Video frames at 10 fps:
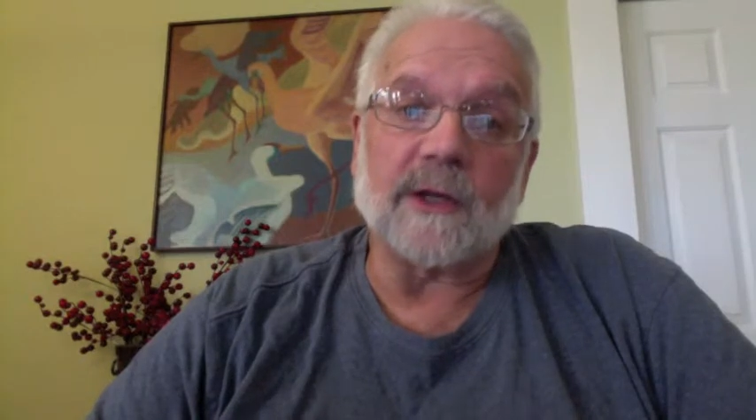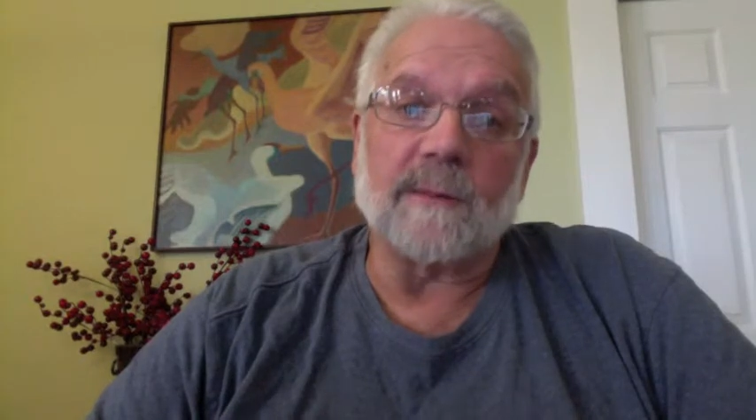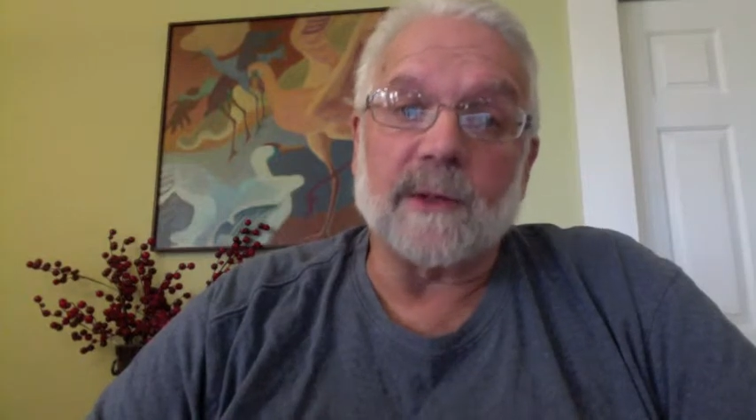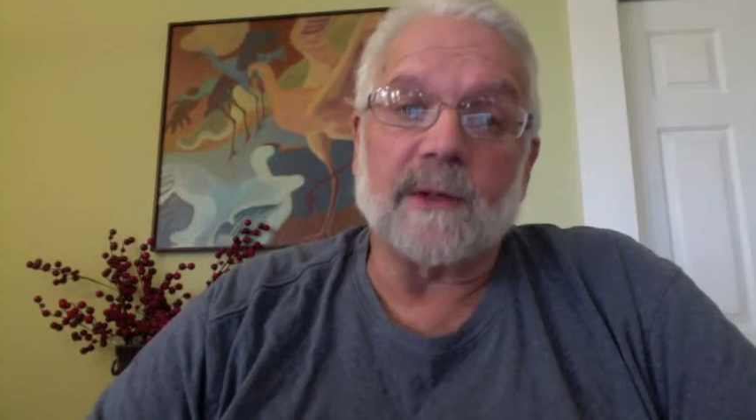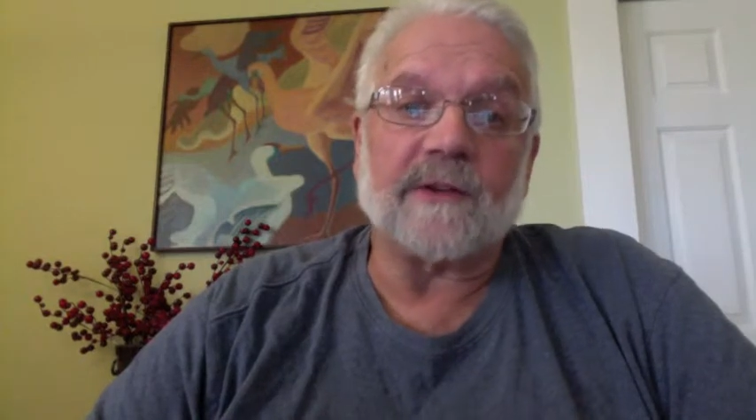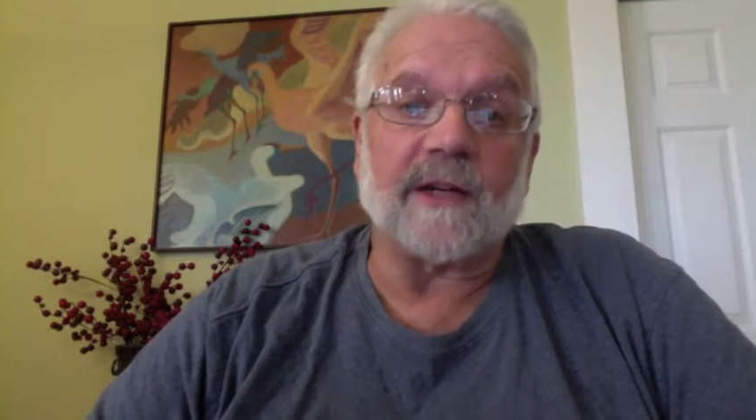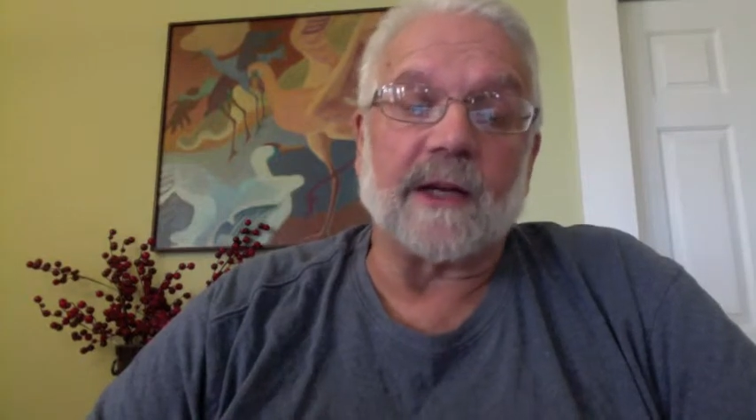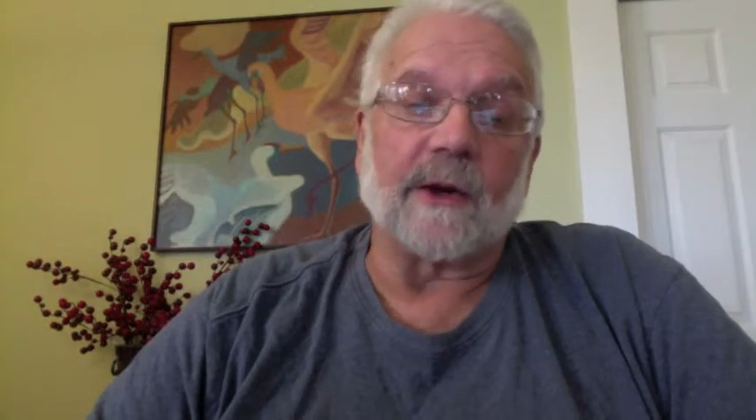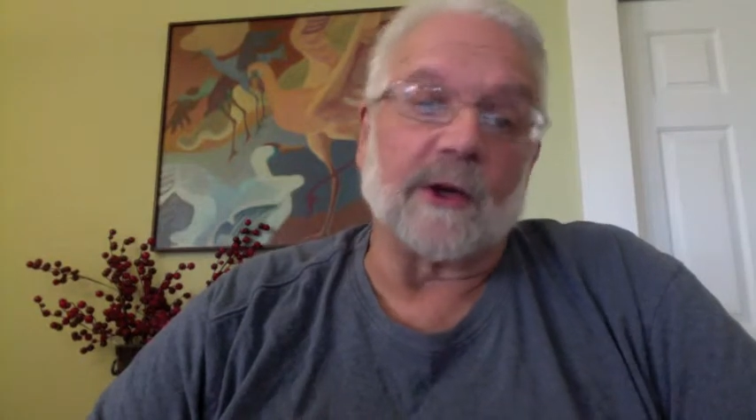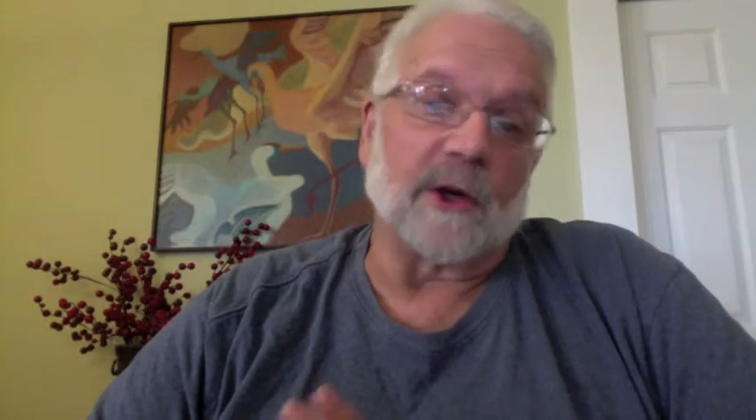
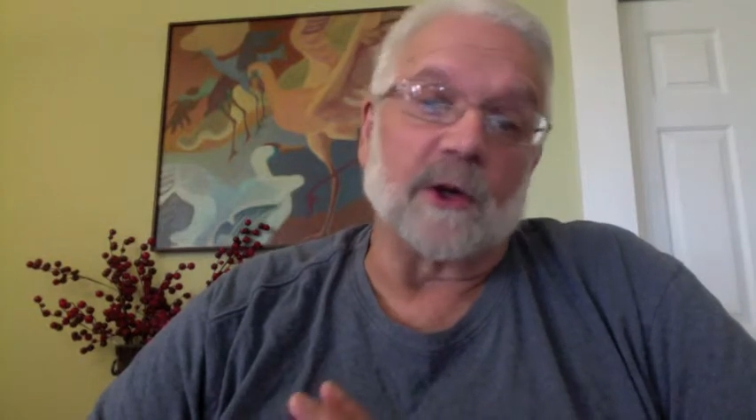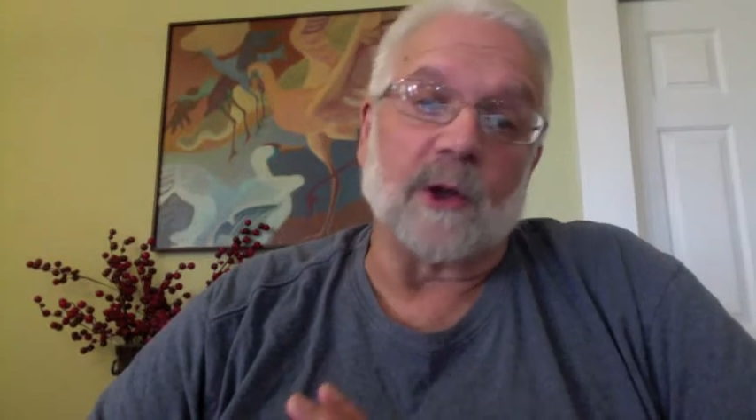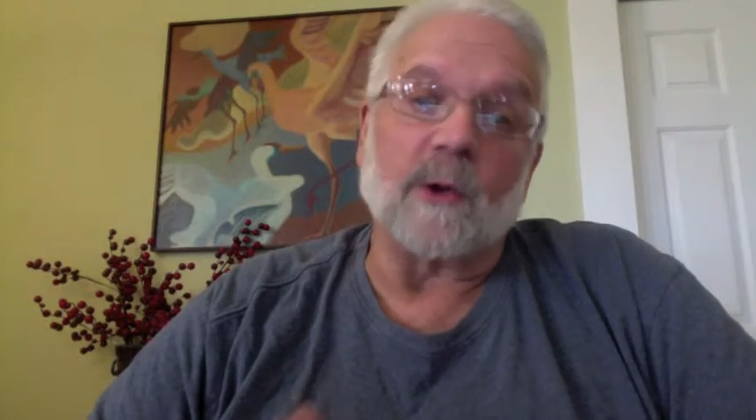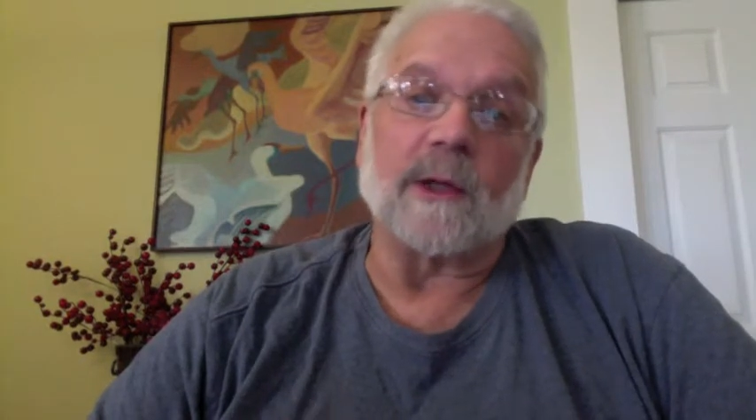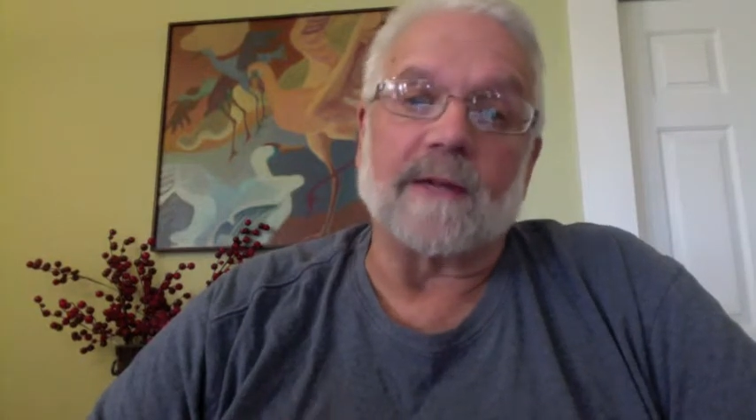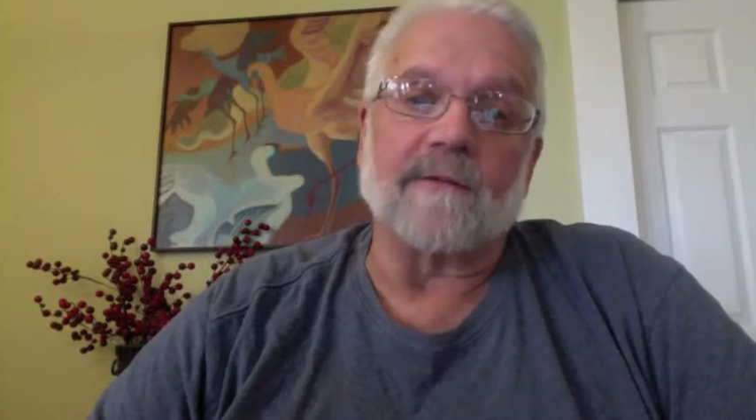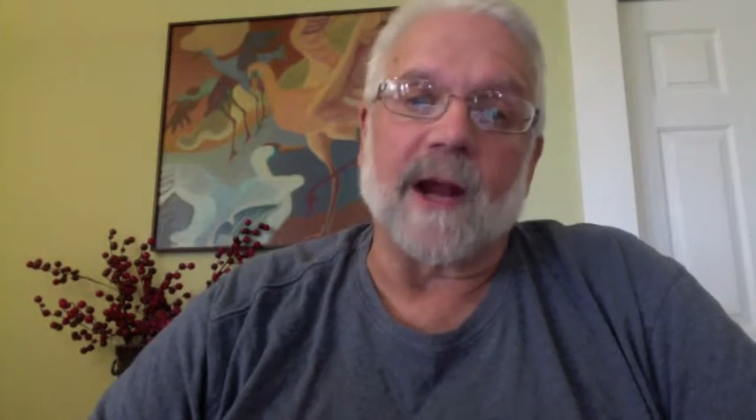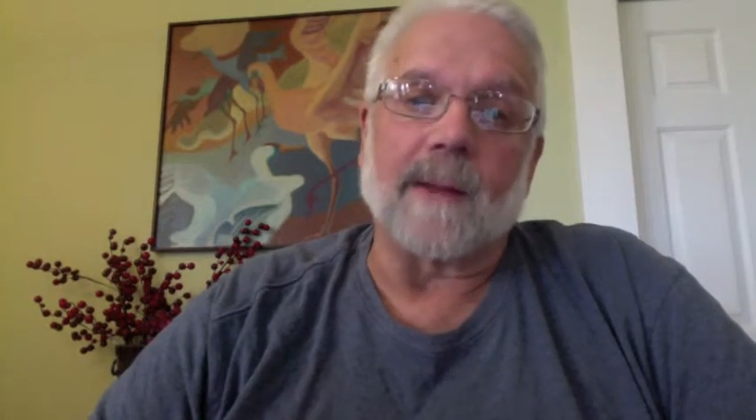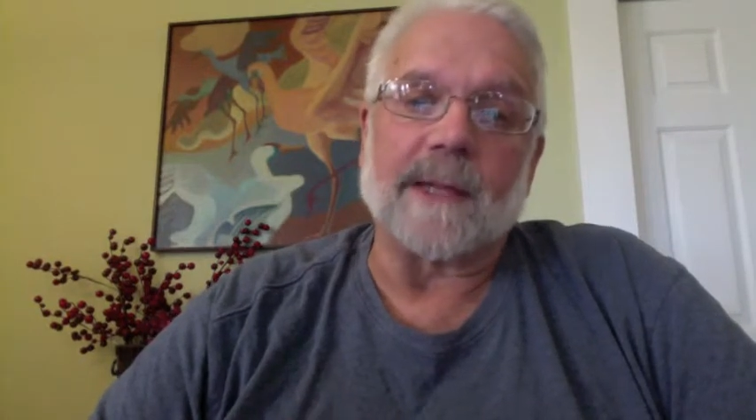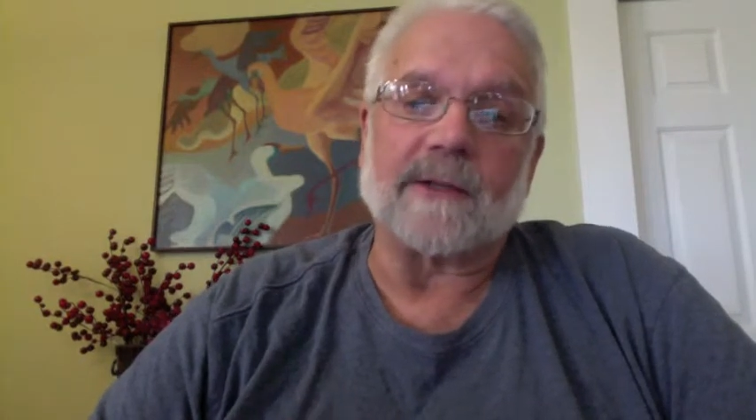community or your local
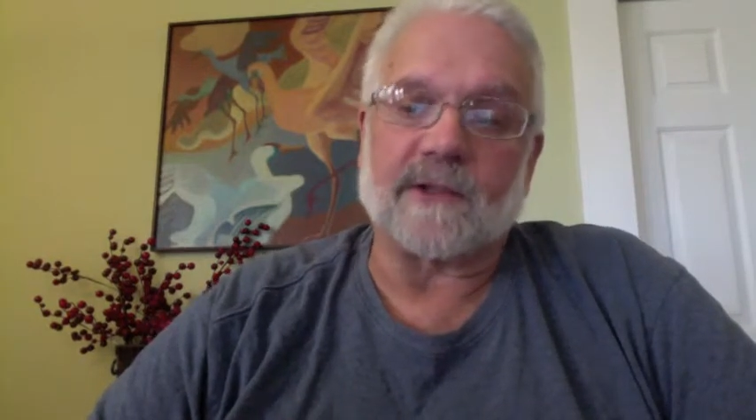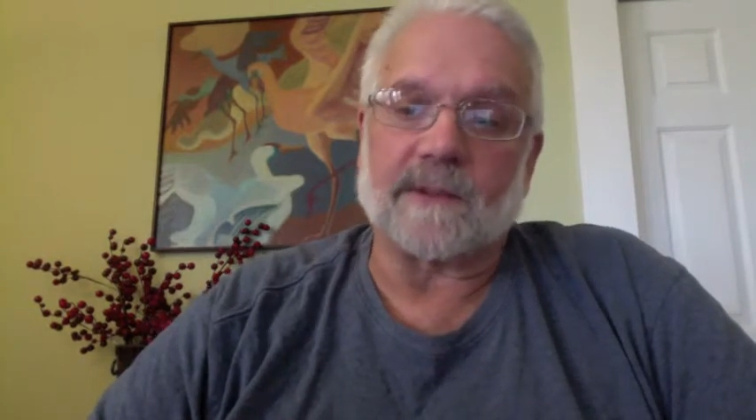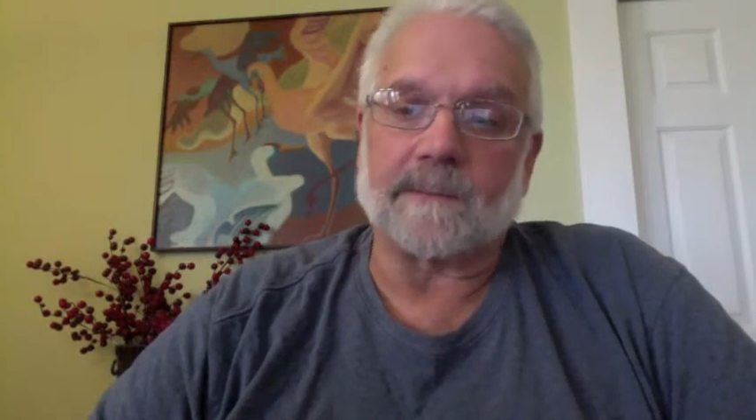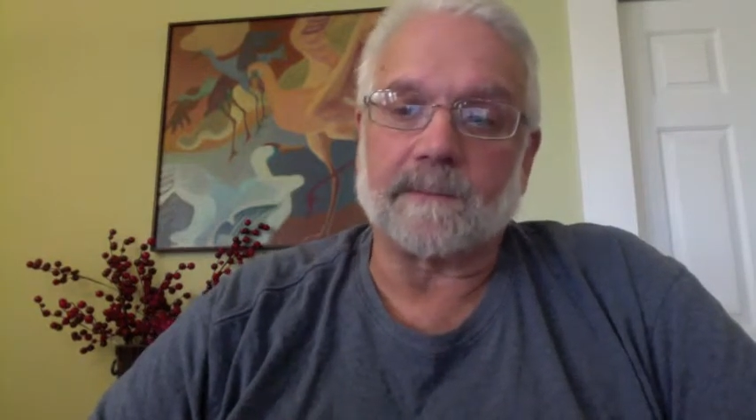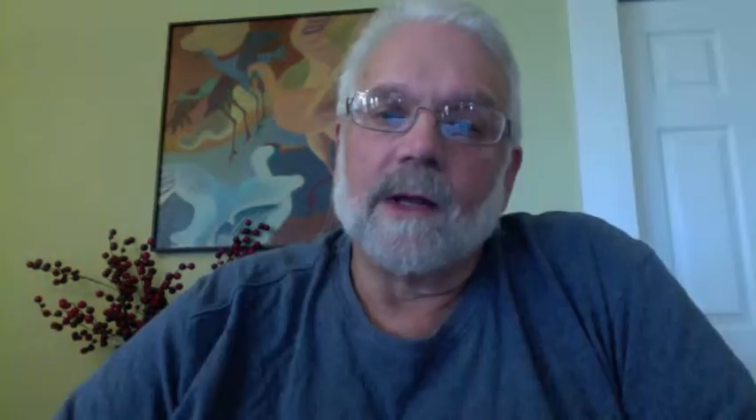environment.